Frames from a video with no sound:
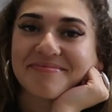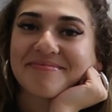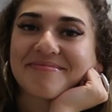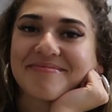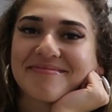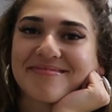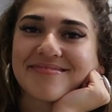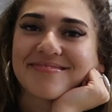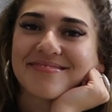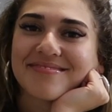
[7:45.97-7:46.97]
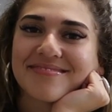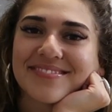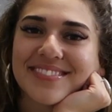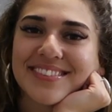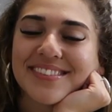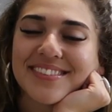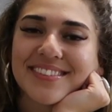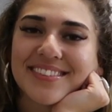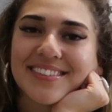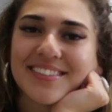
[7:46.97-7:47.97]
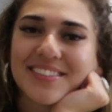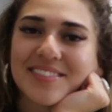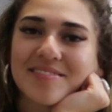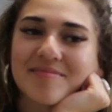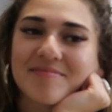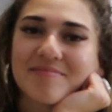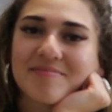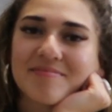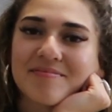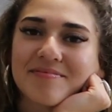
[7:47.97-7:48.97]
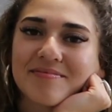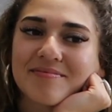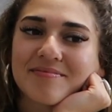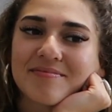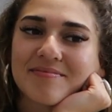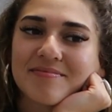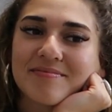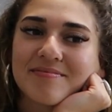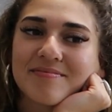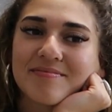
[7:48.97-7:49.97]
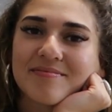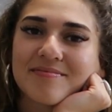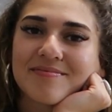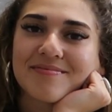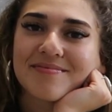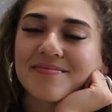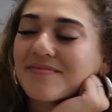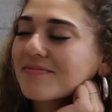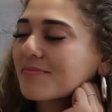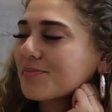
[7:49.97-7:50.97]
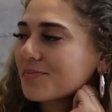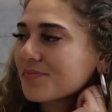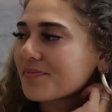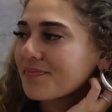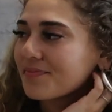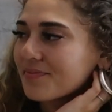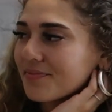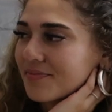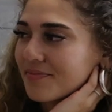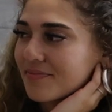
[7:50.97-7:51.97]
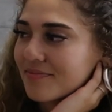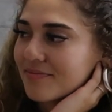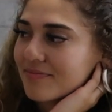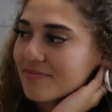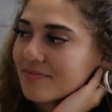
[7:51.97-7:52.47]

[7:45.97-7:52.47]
[no speech]